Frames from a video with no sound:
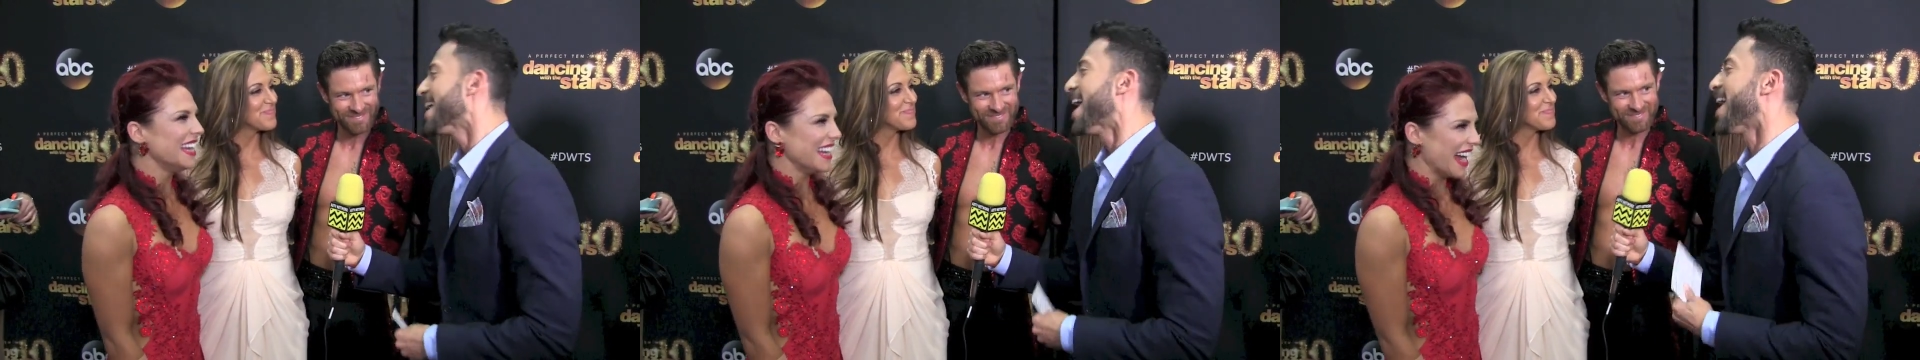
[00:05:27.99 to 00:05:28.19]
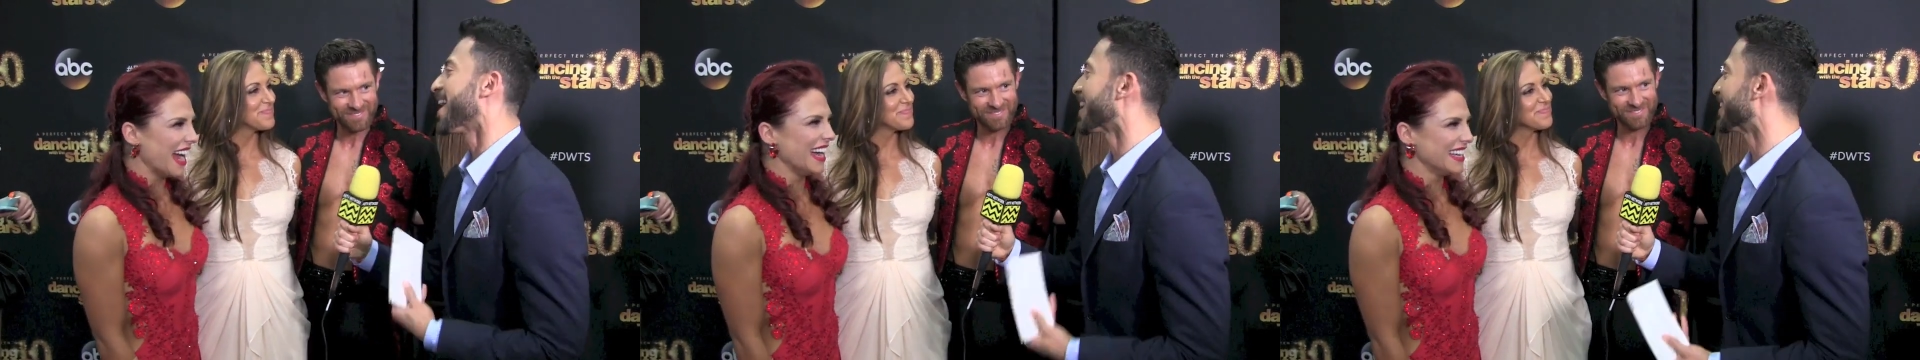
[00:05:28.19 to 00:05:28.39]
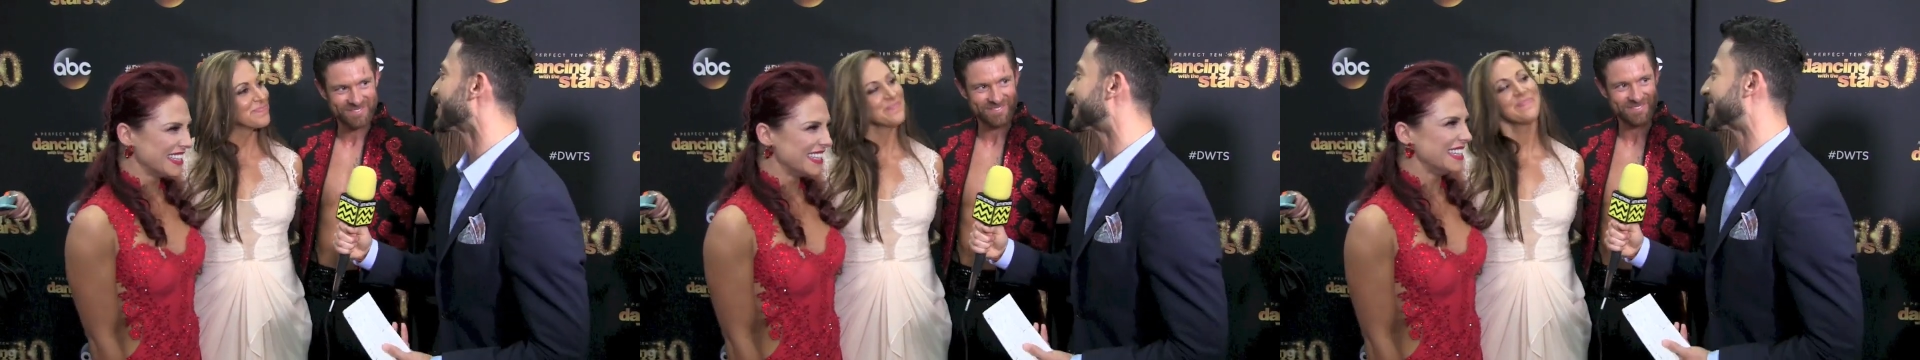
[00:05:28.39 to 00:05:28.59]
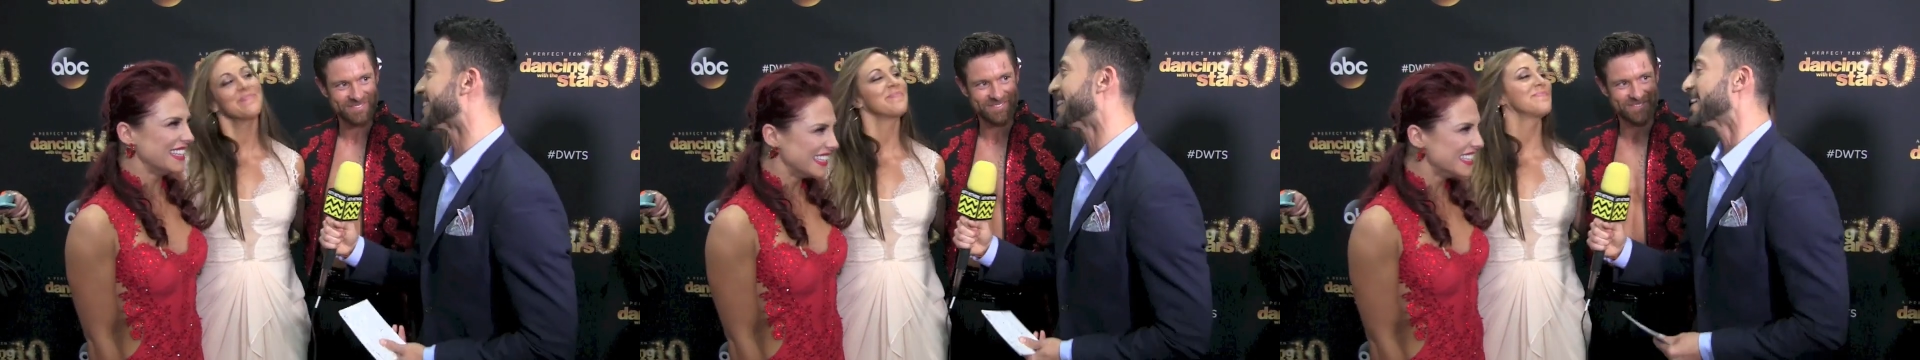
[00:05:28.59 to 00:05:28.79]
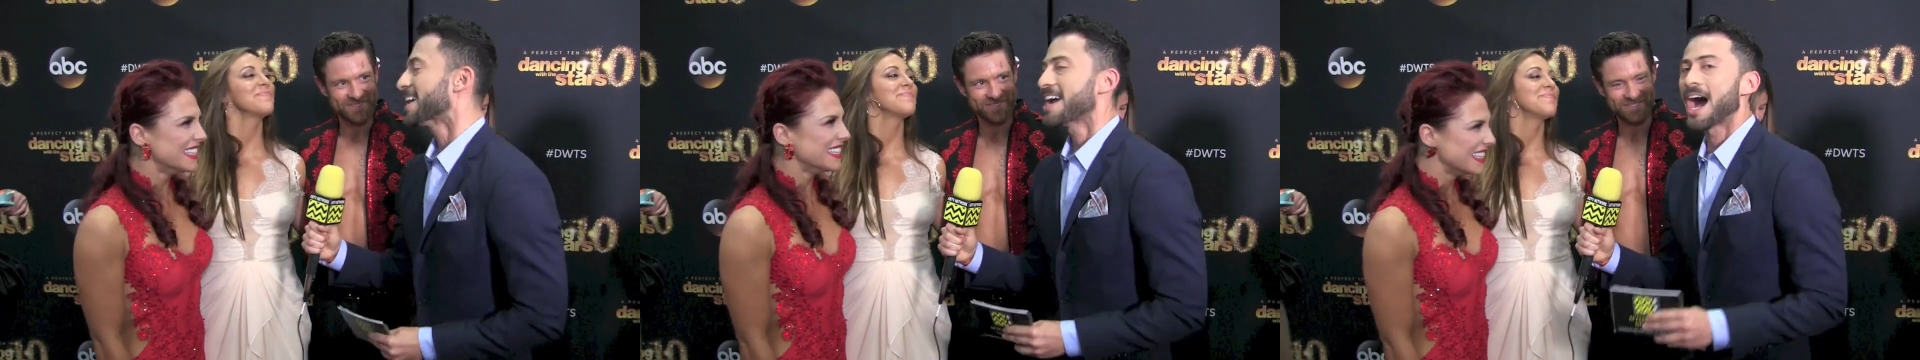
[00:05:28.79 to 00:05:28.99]
Speaker 1: yeah.
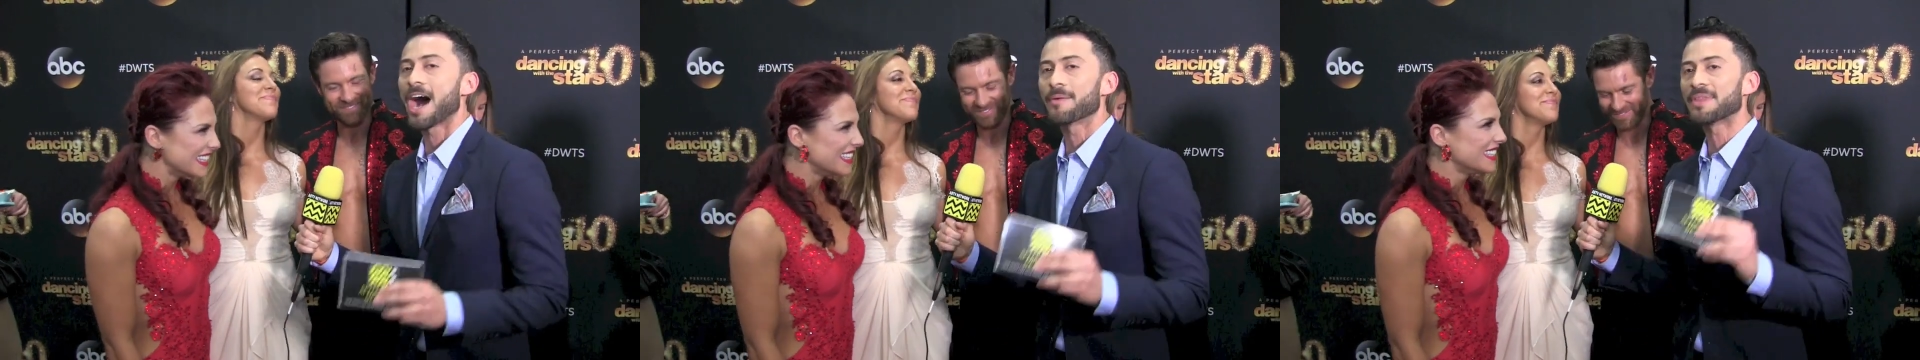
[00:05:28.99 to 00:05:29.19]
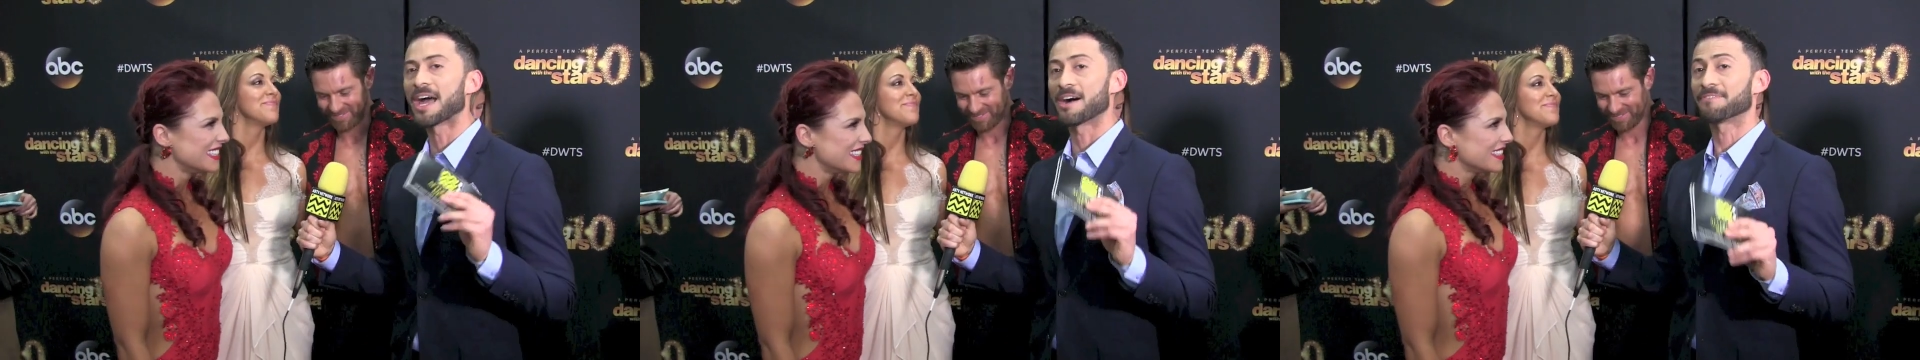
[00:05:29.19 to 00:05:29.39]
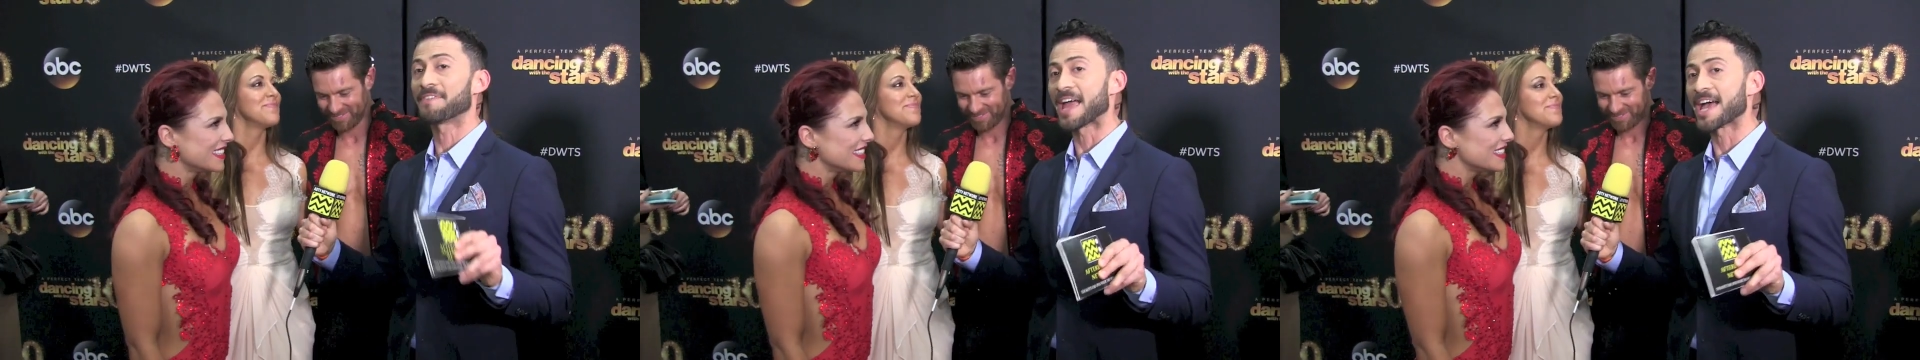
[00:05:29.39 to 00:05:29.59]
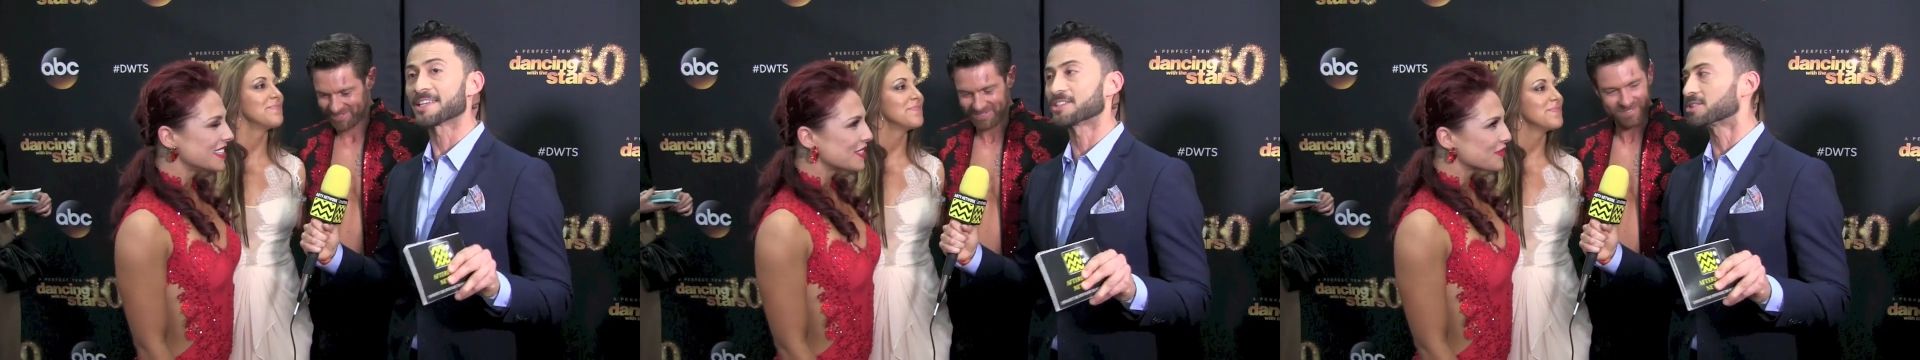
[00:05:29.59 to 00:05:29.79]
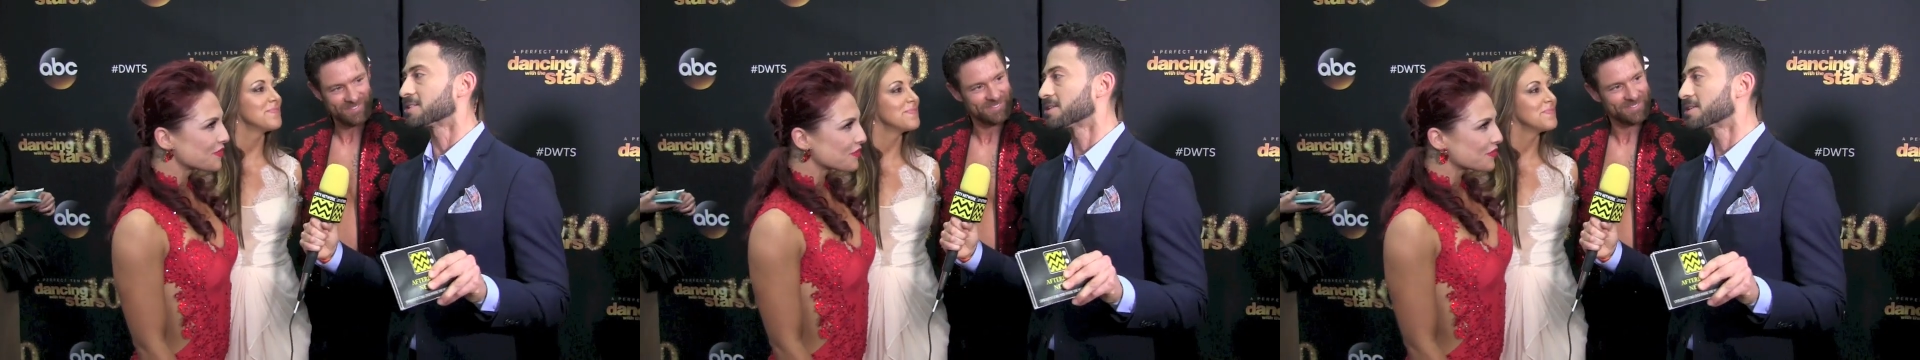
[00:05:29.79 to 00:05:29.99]
Honestly, now
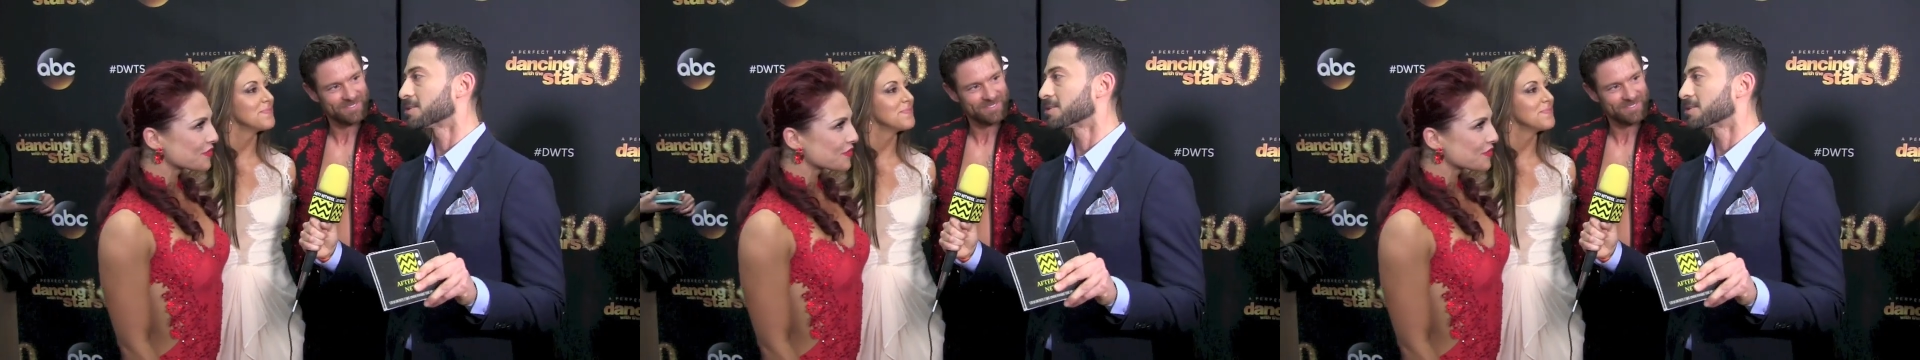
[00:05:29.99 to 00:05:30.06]
fans,